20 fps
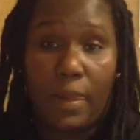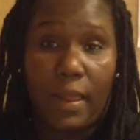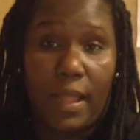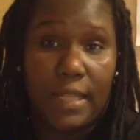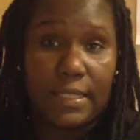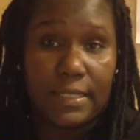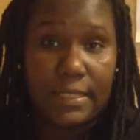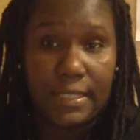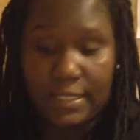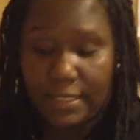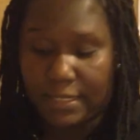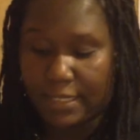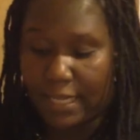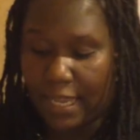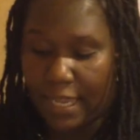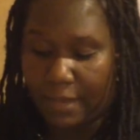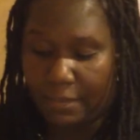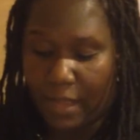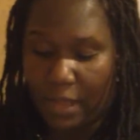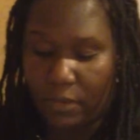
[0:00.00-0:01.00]
At this
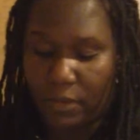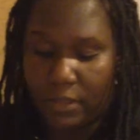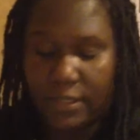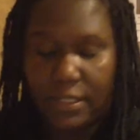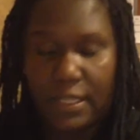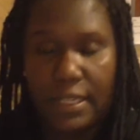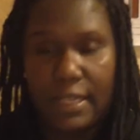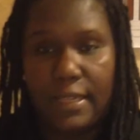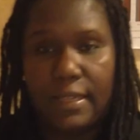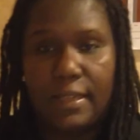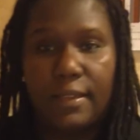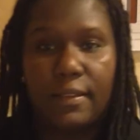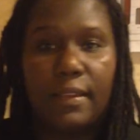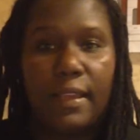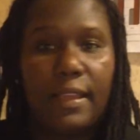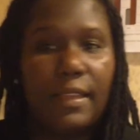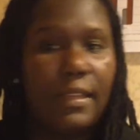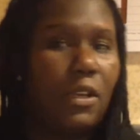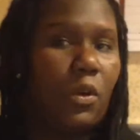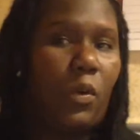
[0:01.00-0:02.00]
time, I will take
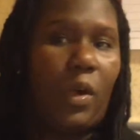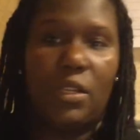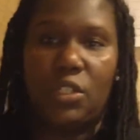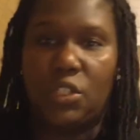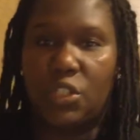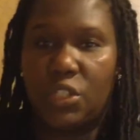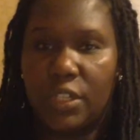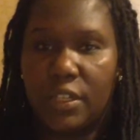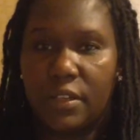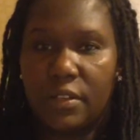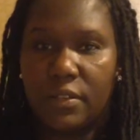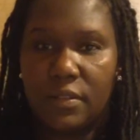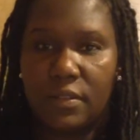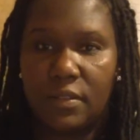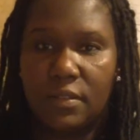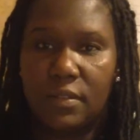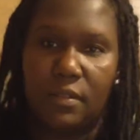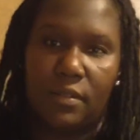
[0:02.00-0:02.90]
any questions.